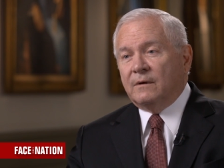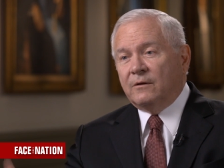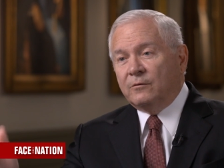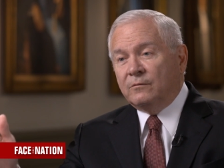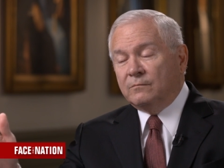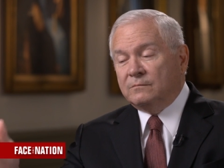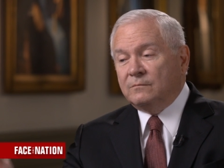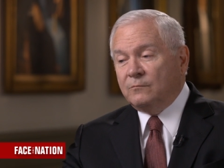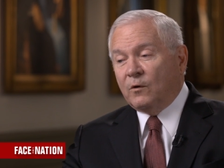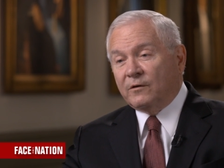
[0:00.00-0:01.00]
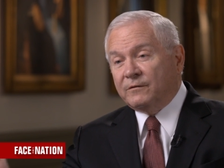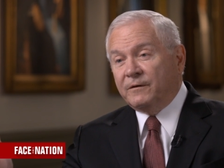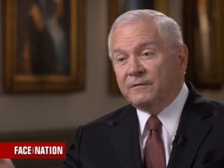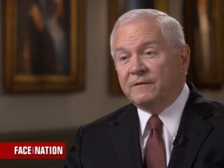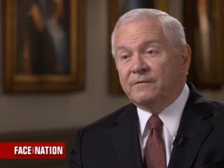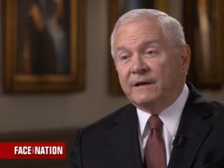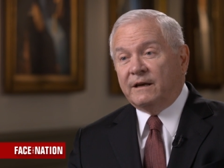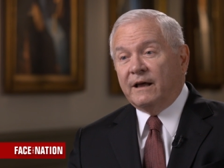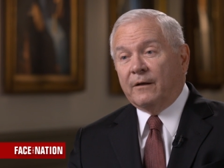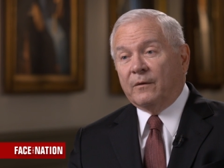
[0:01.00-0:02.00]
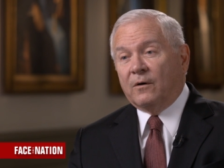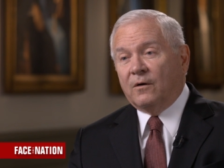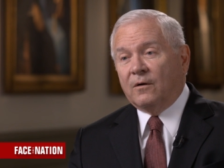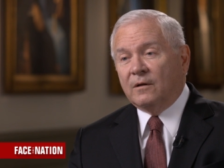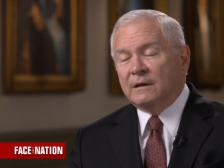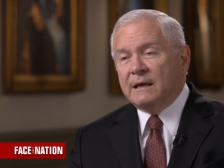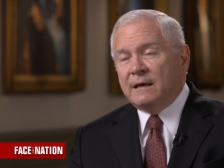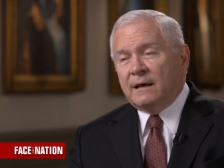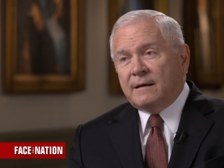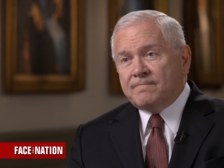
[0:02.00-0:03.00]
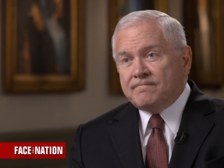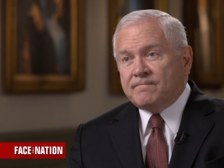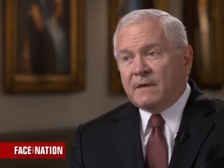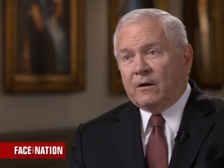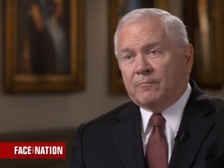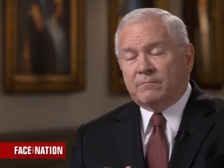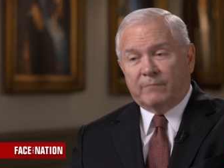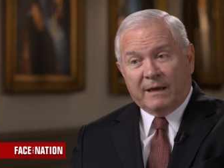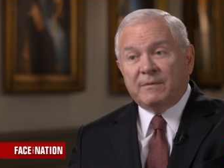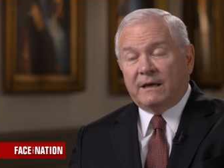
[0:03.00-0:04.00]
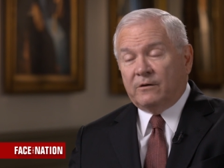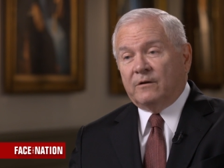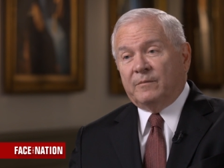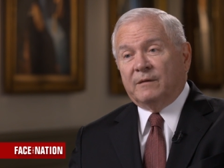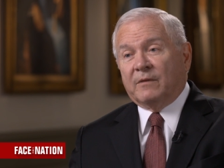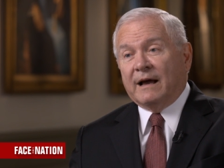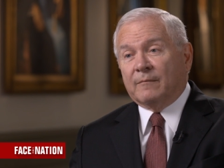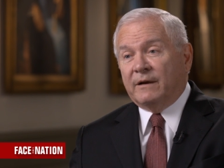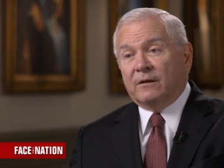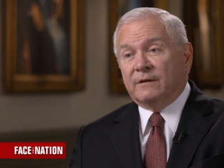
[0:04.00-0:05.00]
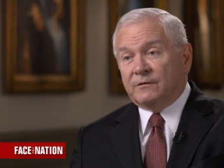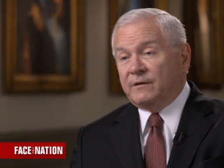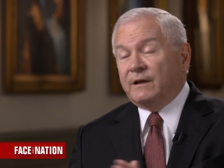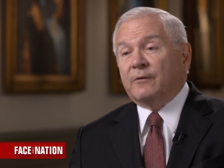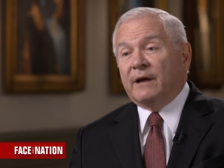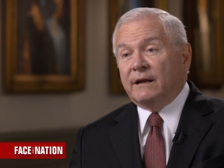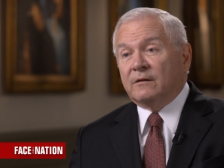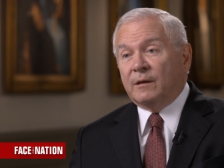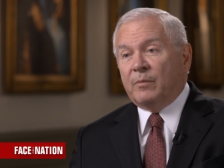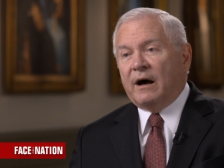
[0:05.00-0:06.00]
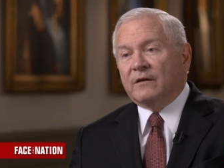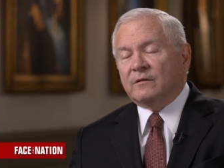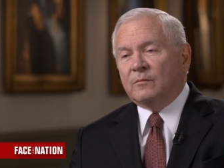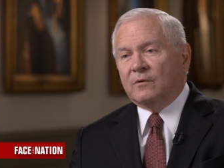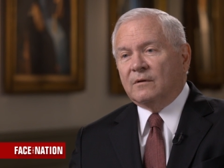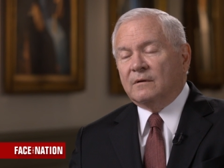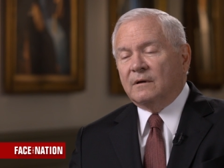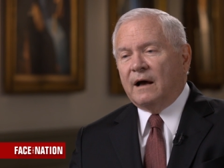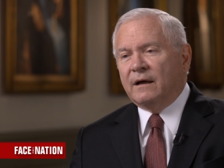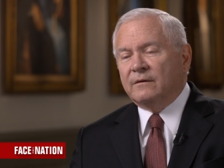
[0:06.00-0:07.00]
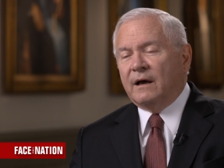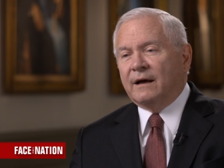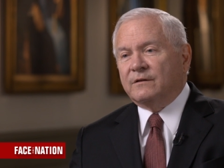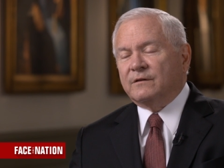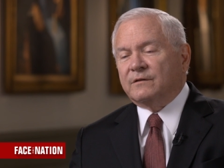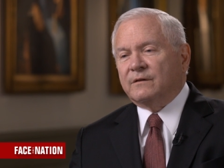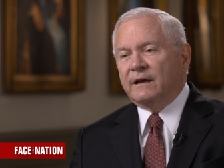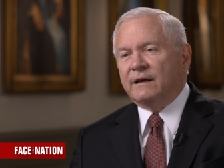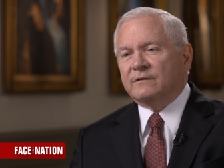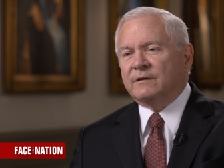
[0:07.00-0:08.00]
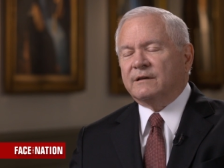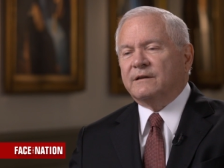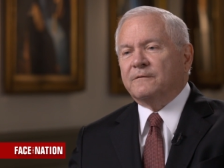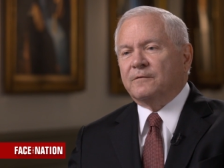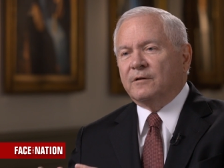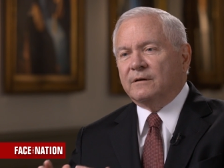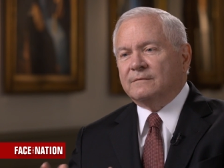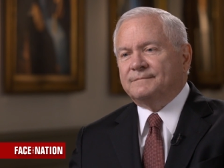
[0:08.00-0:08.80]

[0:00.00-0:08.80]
who works fifty feet down the hall. You know, maybe he could have been blackmailed. It's theoretically possible. I, I just think it's a different,